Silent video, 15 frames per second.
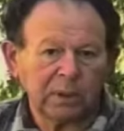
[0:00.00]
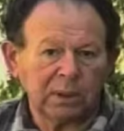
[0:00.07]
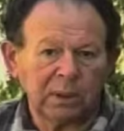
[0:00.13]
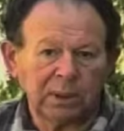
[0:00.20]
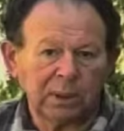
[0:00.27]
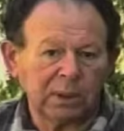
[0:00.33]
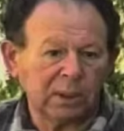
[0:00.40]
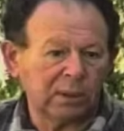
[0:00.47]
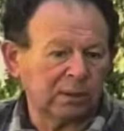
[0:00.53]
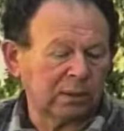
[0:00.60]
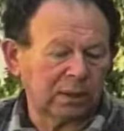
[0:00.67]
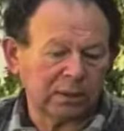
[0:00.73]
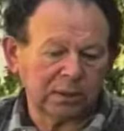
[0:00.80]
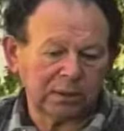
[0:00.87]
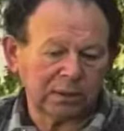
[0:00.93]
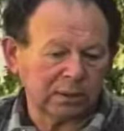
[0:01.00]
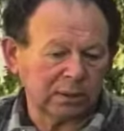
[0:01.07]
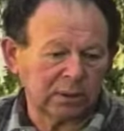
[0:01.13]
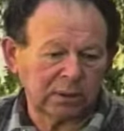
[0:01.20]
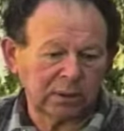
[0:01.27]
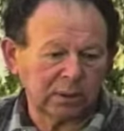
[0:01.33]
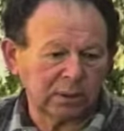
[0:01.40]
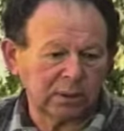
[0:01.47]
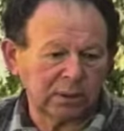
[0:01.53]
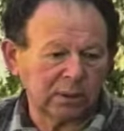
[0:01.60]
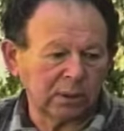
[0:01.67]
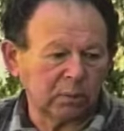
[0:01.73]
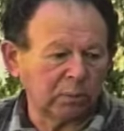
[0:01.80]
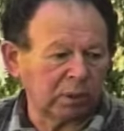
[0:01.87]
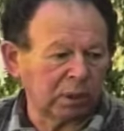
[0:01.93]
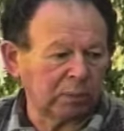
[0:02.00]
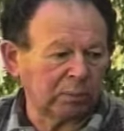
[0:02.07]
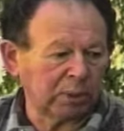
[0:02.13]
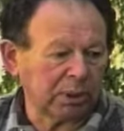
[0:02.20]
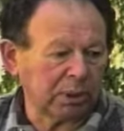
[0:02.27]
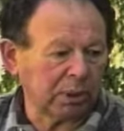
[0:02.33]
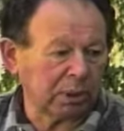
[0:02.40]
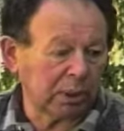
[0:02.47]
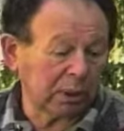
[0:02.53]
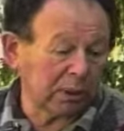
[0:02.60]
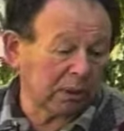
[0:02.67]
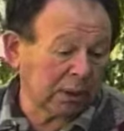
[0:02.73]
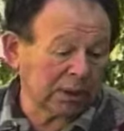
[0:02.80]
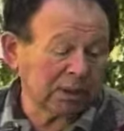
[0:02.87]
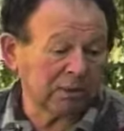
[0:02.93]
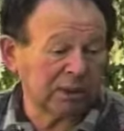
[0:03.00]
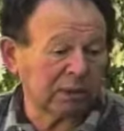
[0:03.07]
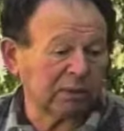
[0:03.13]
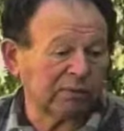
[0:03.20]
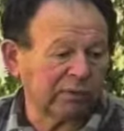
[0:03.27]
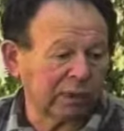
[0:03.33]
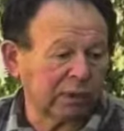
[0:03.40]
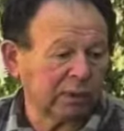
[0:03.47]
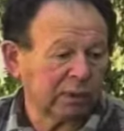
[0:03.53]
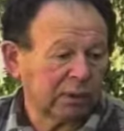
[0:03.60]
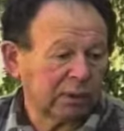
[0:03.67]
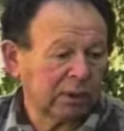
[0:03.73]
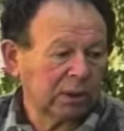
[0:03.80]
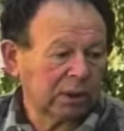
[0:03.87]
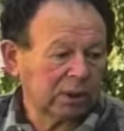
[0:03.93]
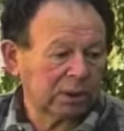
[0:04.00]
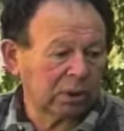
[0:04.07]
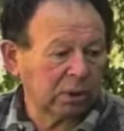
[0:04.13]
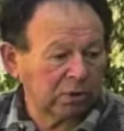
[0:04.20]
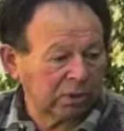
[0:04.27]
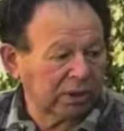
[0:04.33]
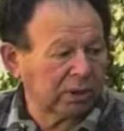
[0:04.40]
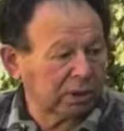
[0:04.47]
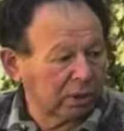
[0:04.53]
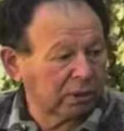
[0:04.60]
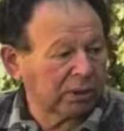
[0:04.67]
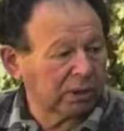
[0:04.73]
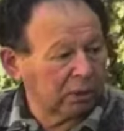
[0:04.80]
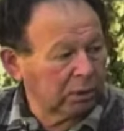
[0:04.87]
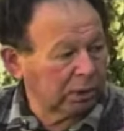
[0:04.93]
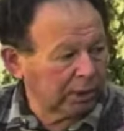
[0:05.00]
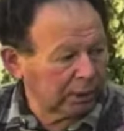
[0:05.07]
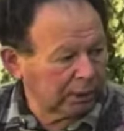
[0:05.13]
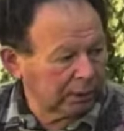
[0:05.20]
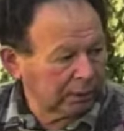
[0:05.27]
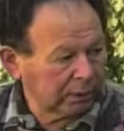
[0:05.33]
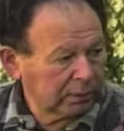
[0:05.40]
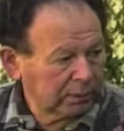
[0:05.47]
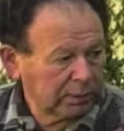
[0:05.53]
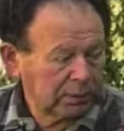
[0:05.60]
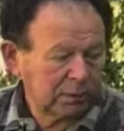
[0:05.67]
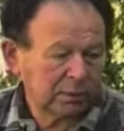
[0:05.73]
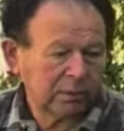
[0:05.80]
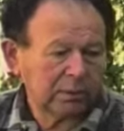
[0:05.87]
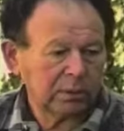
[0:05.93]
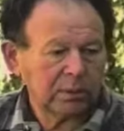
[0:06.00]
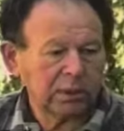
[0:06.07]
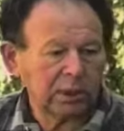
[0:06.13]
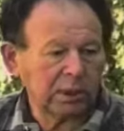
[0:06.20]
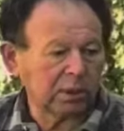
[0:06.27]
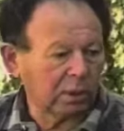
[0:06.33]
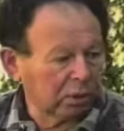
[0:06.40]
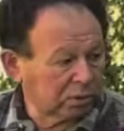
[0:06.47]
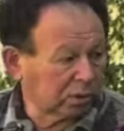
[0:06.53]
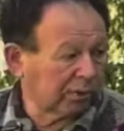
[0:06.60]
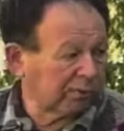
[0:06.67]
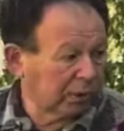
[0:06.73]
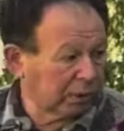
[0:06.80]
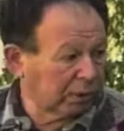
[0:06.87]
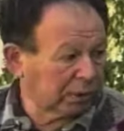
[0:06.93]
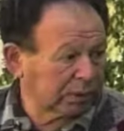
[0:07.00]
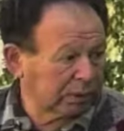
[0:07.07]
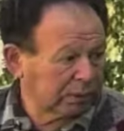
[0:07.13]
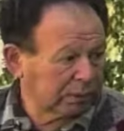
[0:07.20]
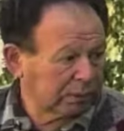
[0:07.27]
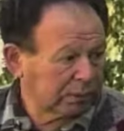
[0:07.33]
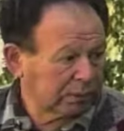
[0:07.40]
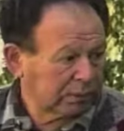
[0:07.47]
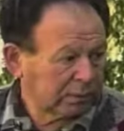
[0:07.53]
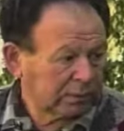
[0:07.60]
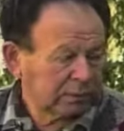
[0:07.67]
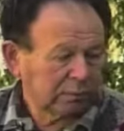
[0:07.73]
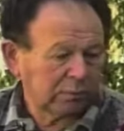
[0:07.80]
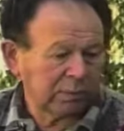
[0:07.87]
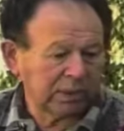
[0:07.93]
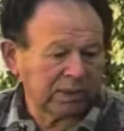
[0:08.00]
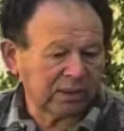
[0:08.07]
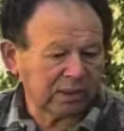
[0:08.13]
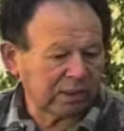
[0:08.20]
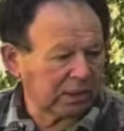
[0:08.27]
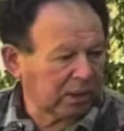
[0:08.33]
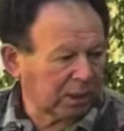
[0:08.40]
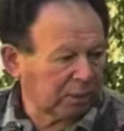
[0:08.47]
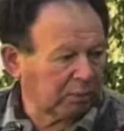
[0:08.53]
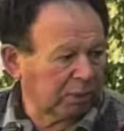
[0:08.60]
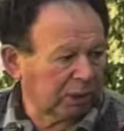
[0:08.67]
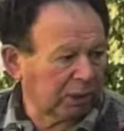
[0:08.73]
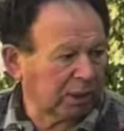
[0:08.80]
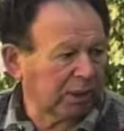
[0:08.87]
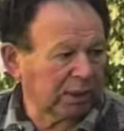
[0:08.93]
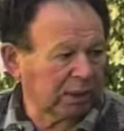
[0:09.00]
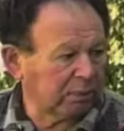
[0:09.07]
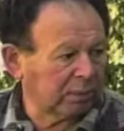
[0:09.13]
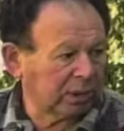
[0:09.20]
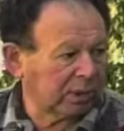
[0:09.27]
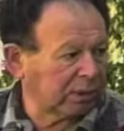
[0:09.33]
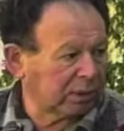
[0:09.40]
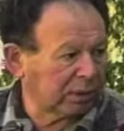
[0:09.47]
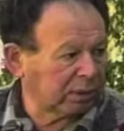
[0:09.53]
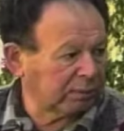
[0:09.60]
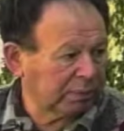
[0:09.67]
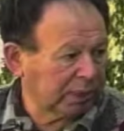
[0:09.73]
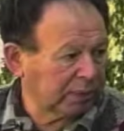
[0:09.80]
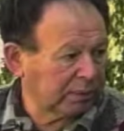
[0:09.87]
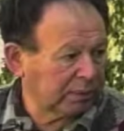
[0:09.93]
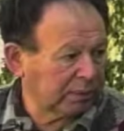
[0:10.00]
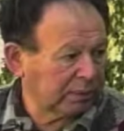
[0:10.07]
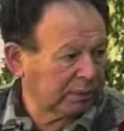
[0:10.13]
and that there will be, as a matter of fact, it's already on the going, a counter-revolution by the KGB and the military power.